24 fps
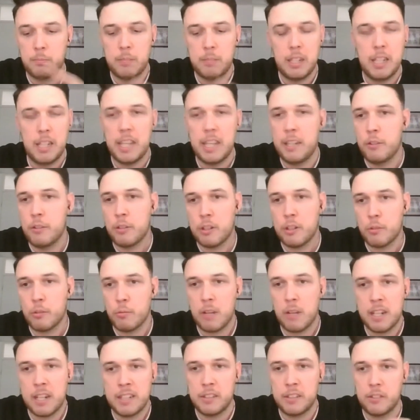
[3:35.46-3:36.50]
interest
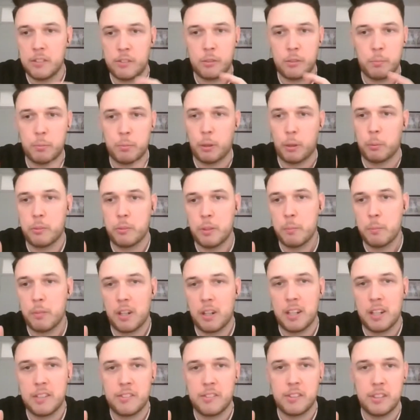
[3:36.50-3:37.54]
rates, property
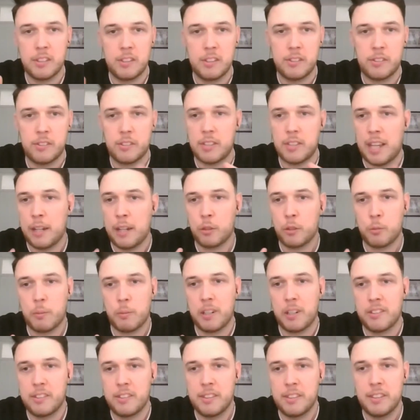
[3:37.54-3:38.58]
prices, house
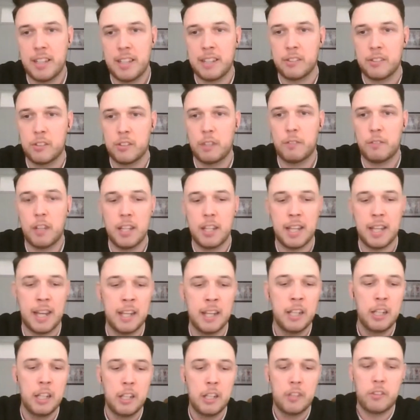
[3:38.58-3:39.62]
price index, stuff like
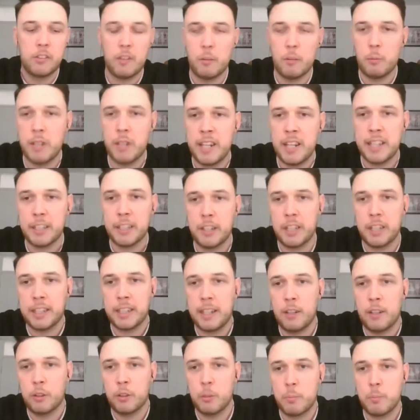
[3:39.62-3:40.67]
that, so that when they're going
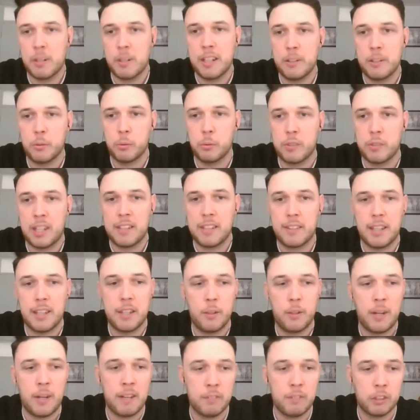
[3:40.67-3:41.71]
out on appraisals that
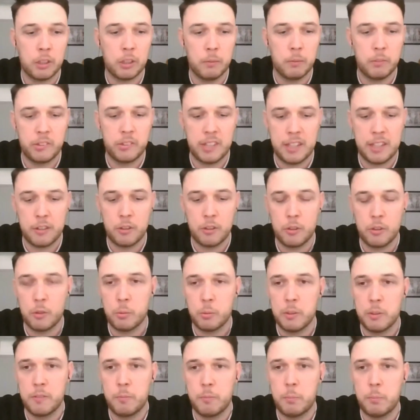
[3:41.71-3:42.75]
day or having conversations
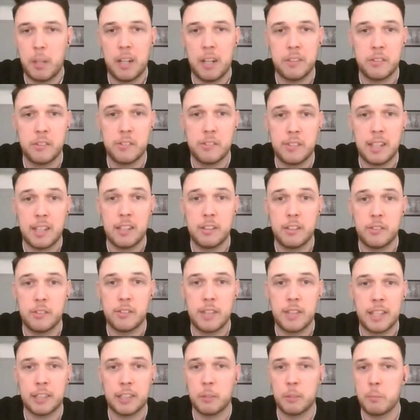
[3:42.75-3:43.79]
with buyers and sellers,
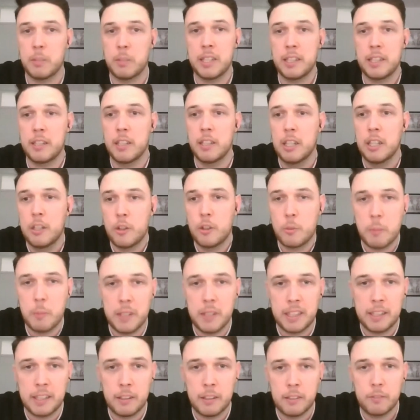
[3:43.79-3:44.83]
they can be
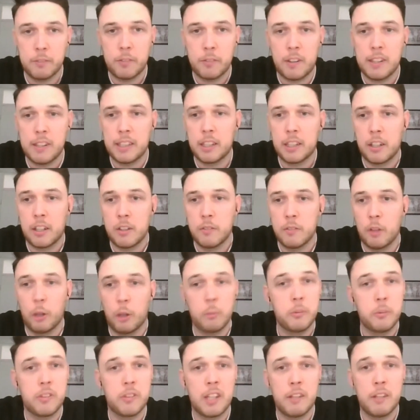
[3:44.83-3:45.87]
speaking very kind of
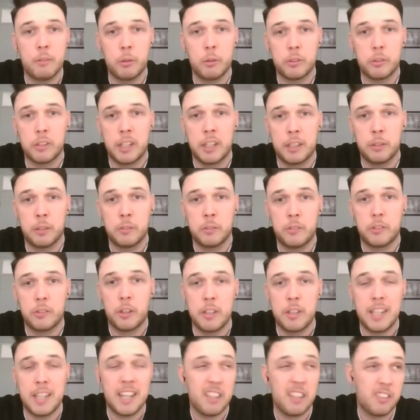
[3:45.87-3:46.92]
up to date of what's going on. So
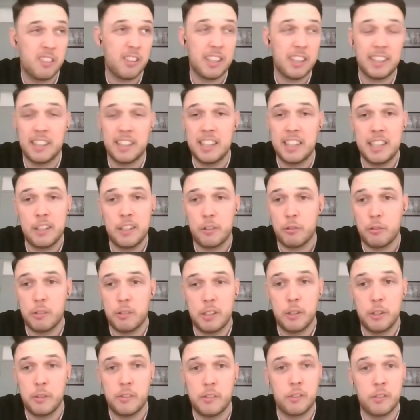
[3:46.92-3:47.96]
yeah, checking the industry
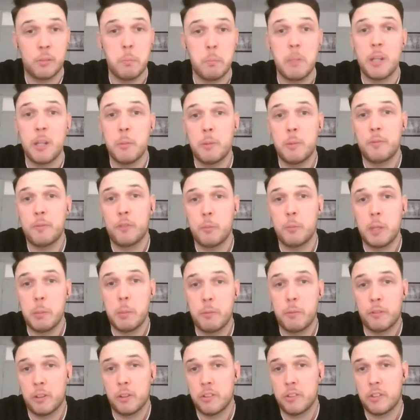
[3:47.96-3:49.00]
news is a minimum for me
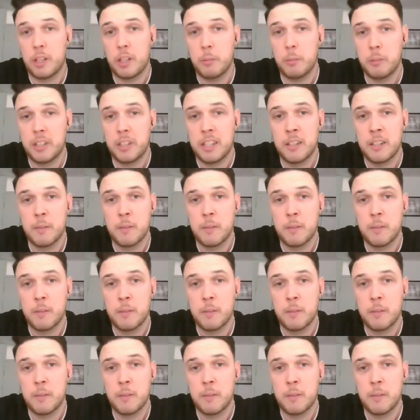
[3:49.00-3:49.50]
before I start my day.